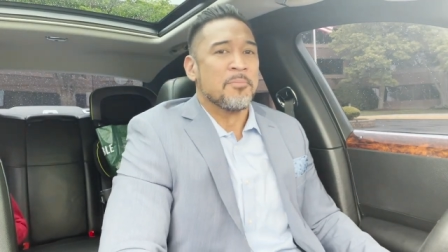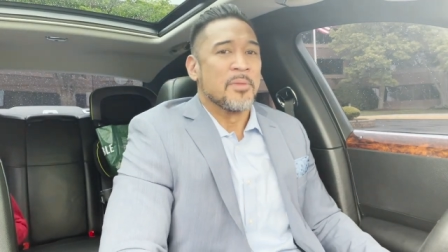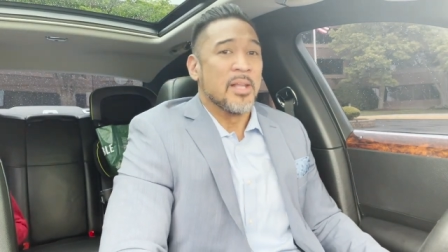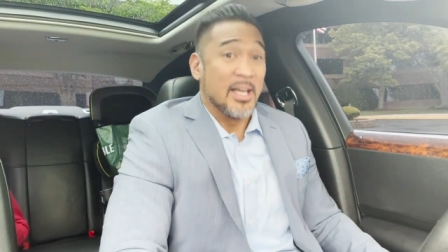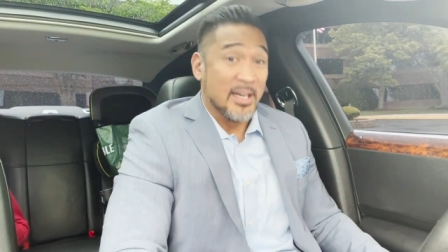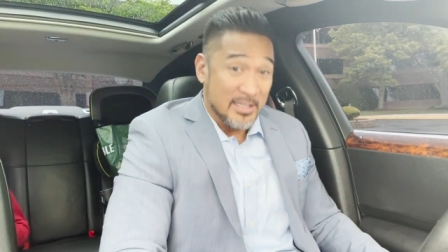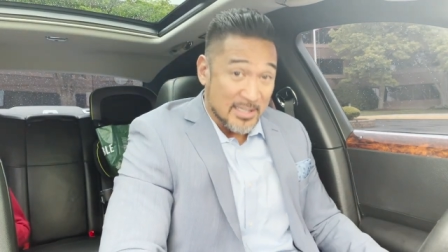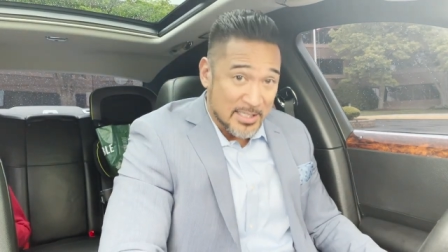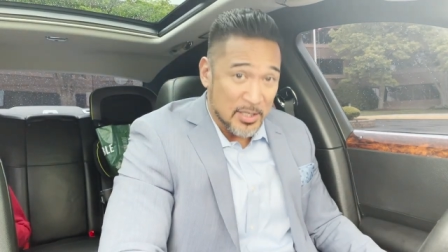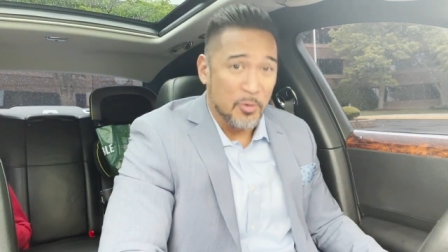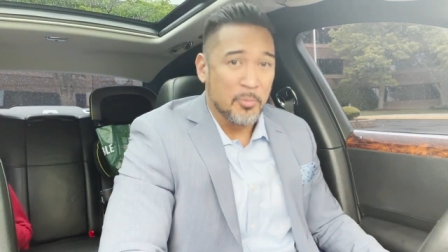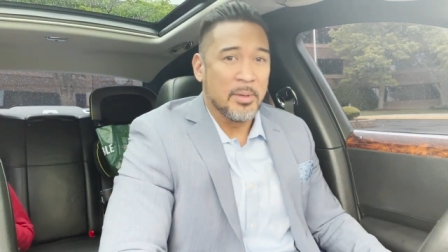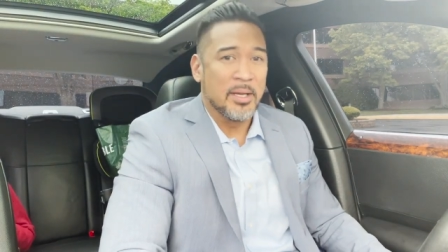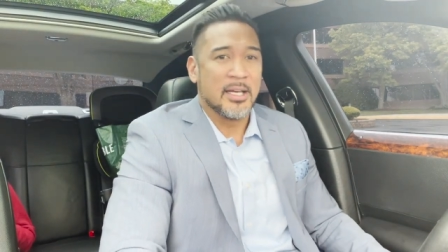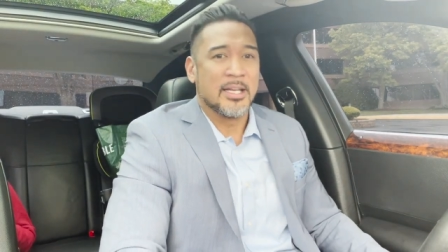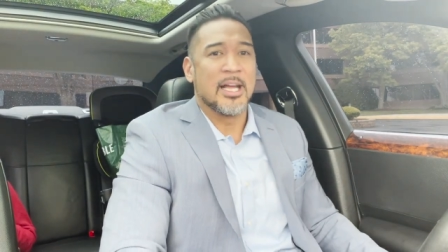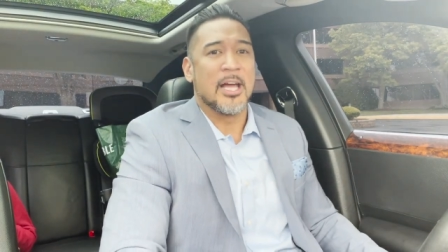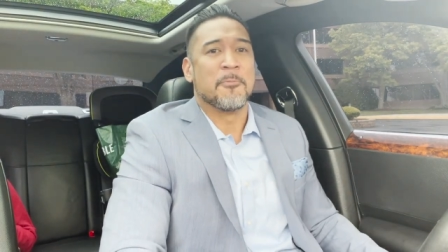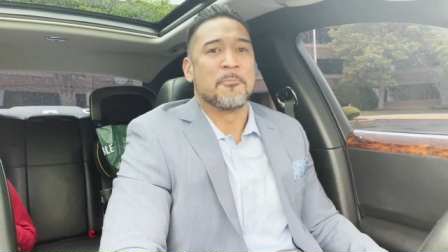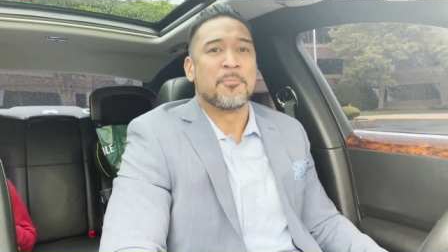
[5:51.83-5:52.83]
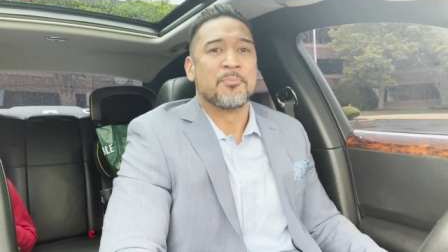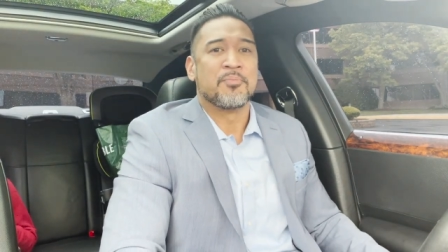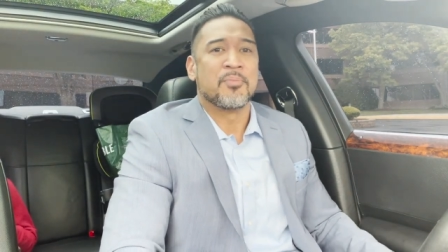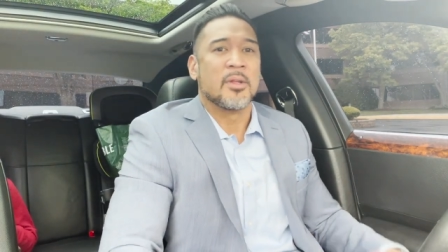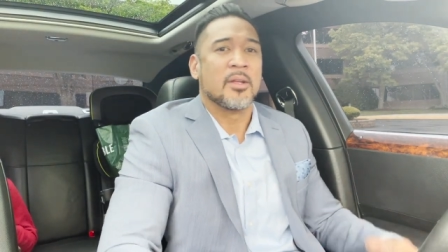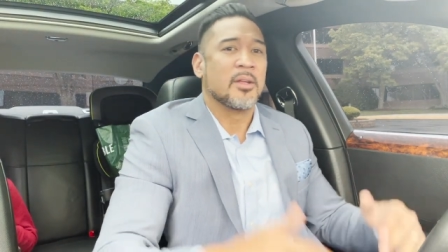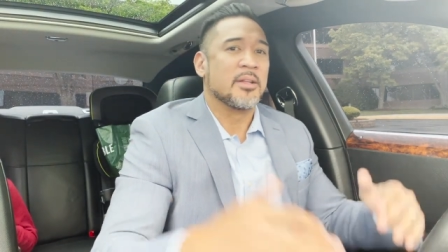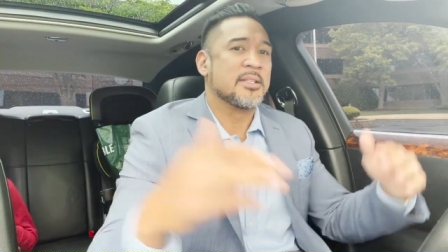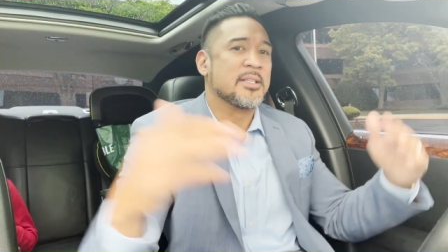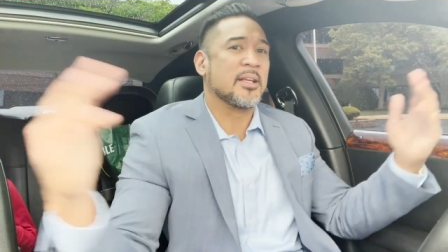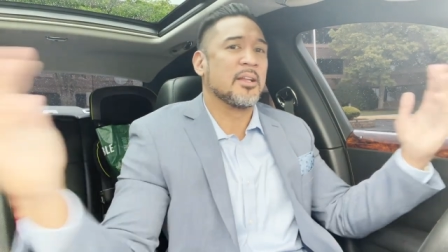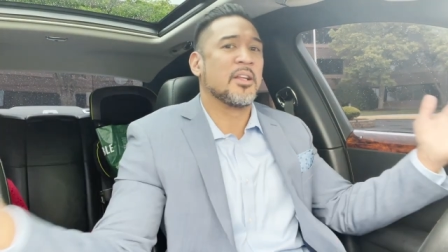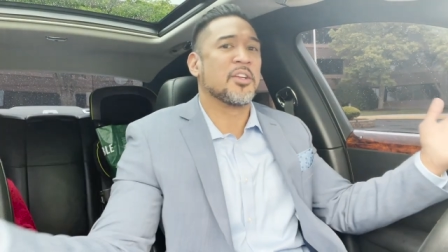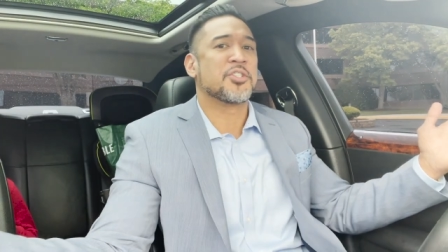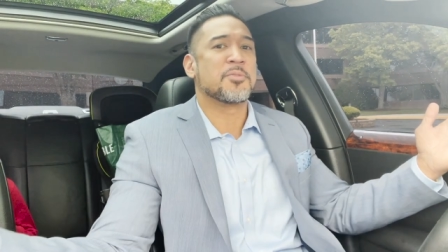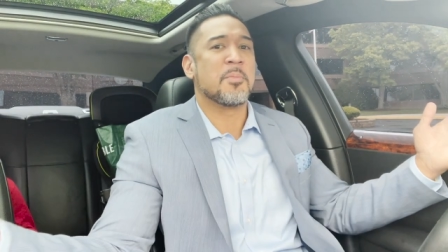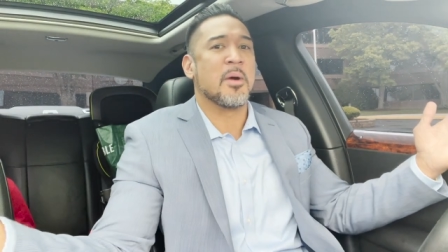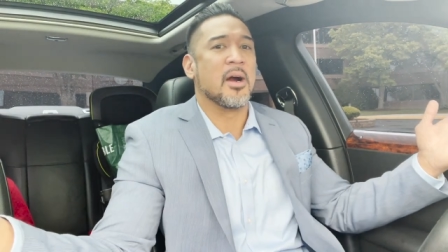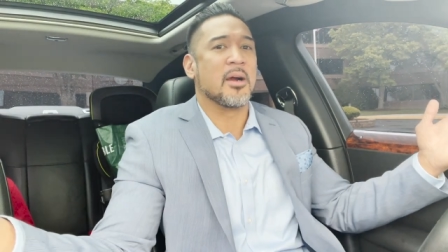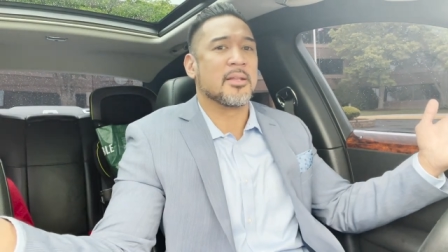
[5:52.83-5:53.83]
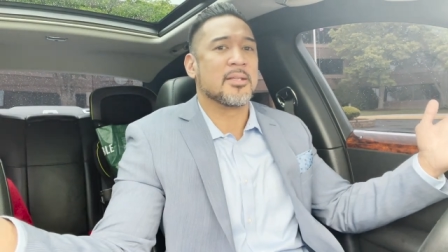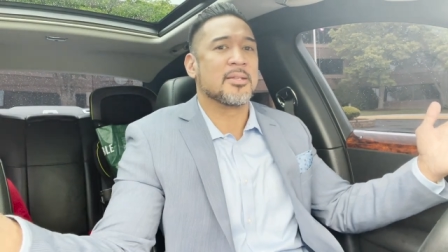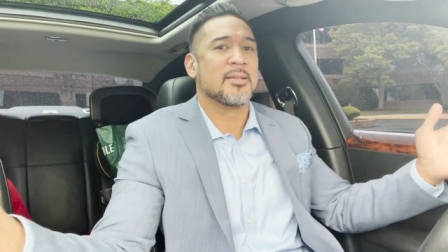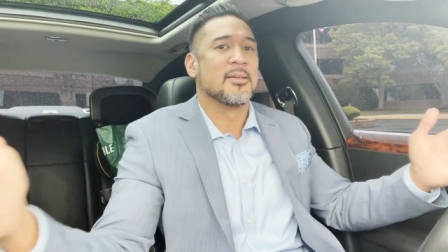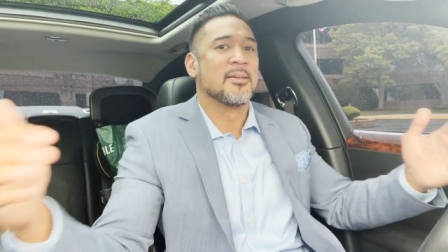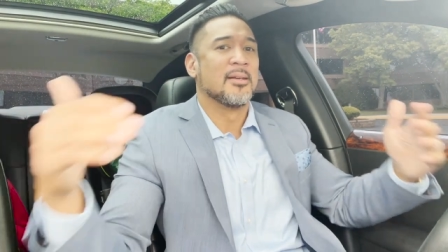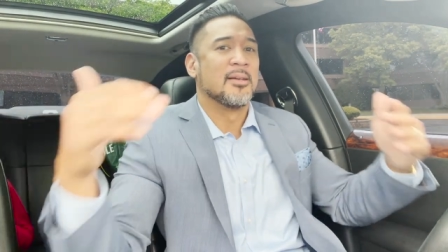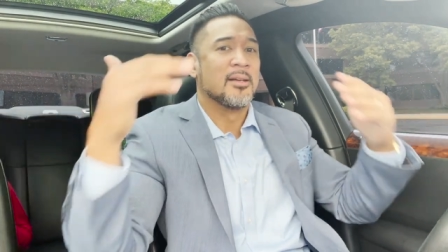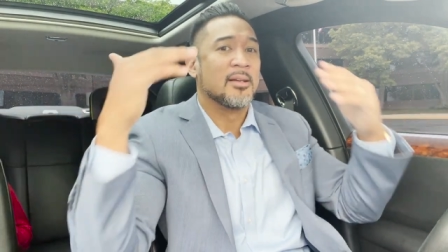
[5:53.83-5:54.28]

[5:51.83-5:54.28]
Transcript: And until we meet again, continue live smart,